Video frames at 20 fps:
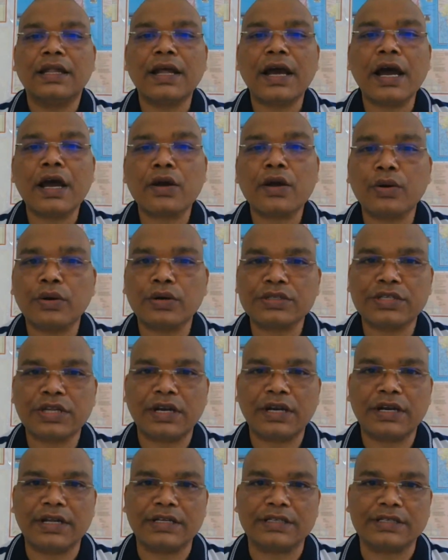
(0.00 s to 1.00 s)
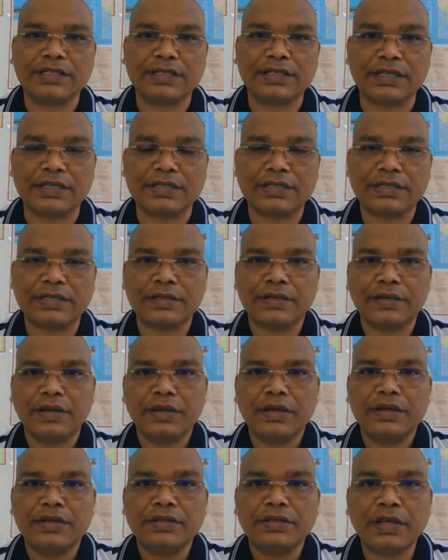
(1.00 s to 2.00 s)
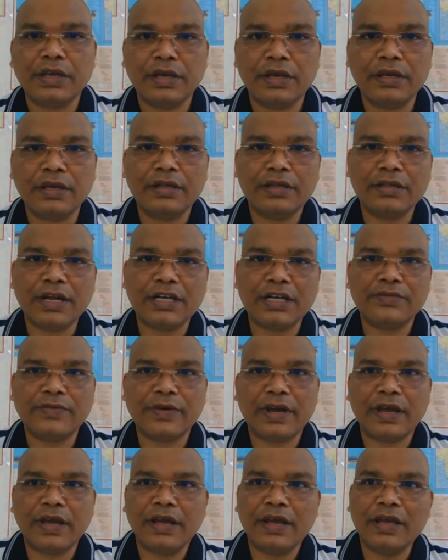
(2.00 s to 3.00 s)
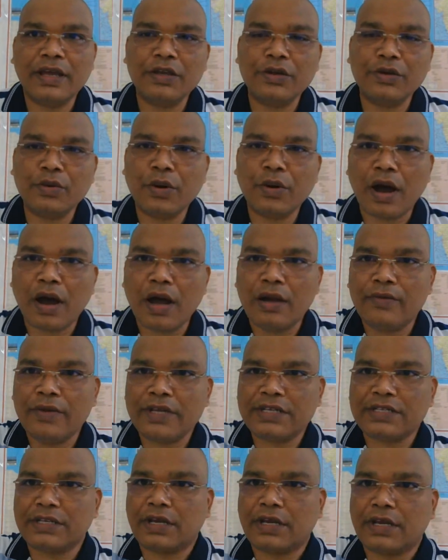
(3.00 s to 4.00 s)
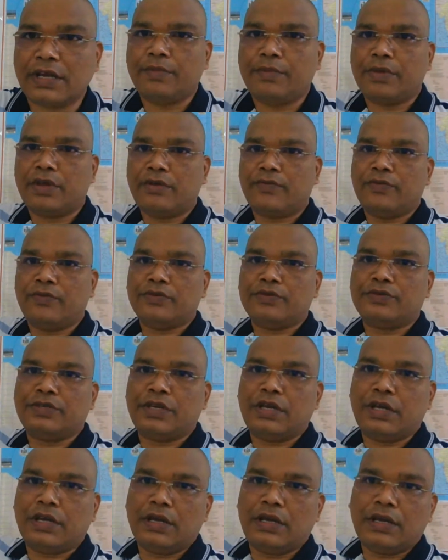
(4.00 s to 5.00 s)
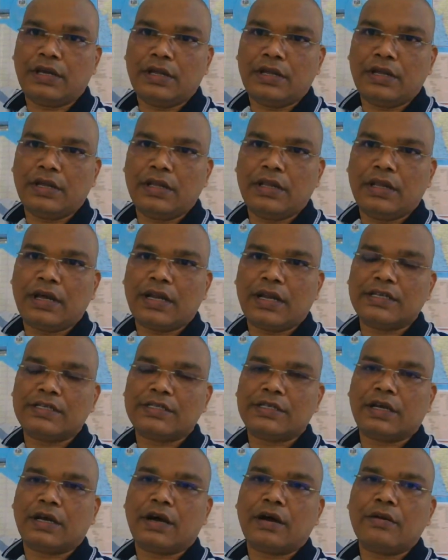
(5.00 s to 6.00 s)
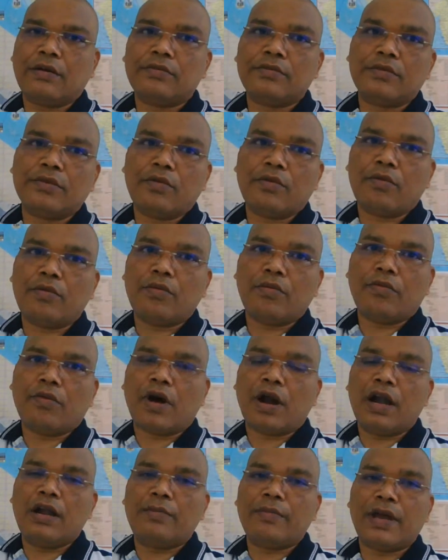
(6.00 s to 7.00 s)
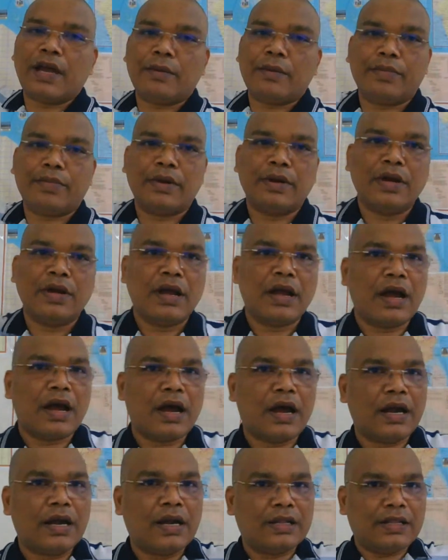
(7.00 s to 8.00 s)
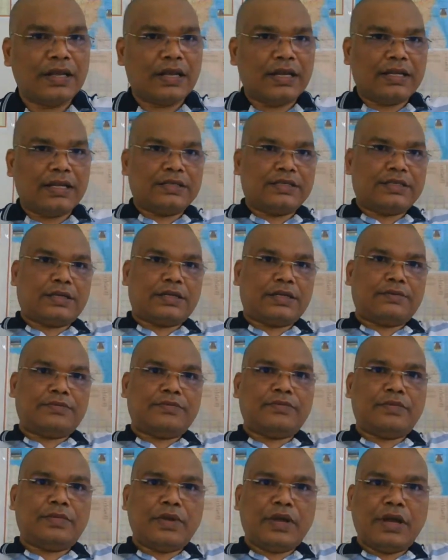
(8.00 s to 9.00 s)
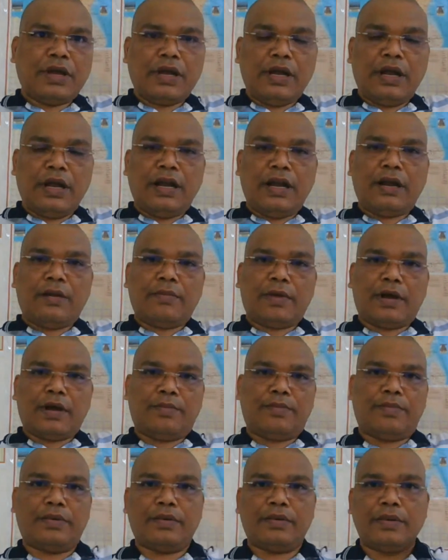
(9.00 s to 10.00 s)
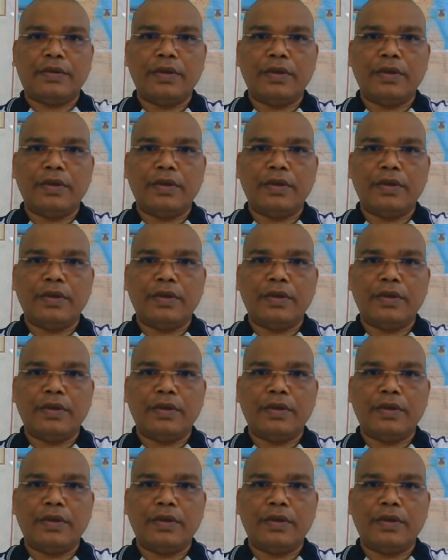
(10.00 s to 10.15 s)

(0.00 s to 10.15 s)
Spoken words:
the coastal districts. See, that's why you always keep, if you see, there is a world map and there is a India map.